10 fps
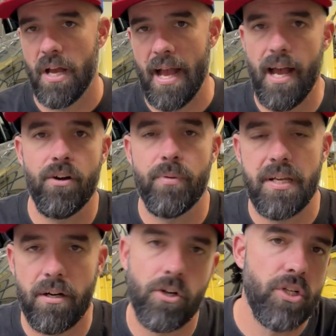How do we
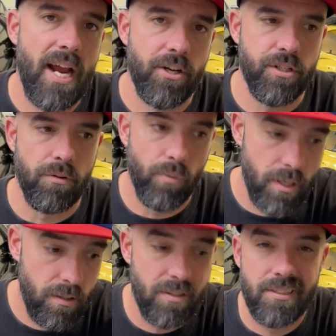get our traction?
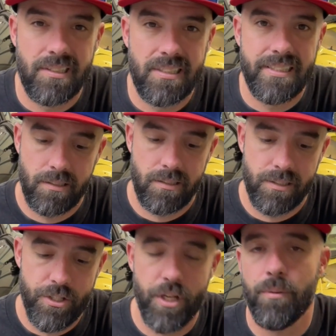Well,
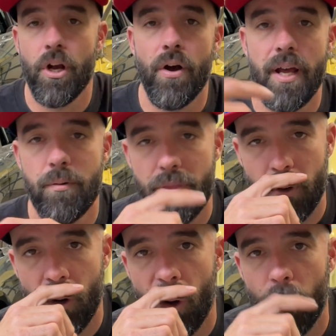you can go ahead and
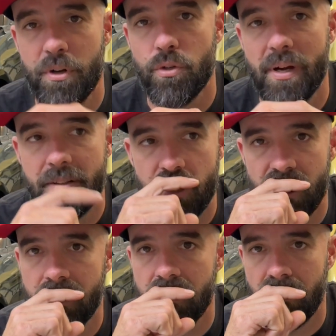throw a whole bunch of weight in the
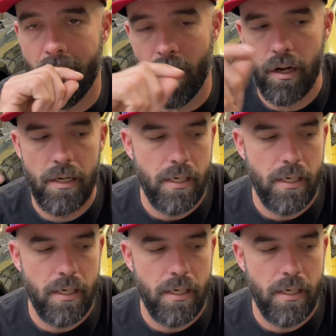trunk of the car.